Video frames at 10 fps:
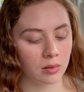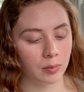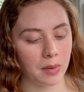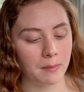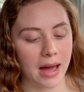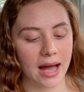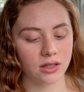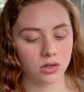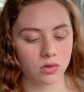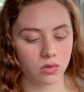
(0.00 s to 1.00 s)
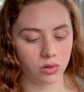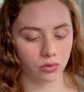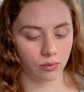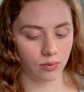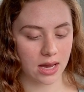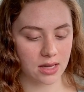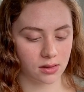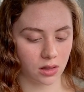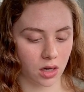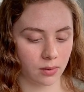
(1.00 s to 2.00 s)
But back to the
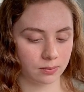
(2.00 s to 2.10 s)
razor.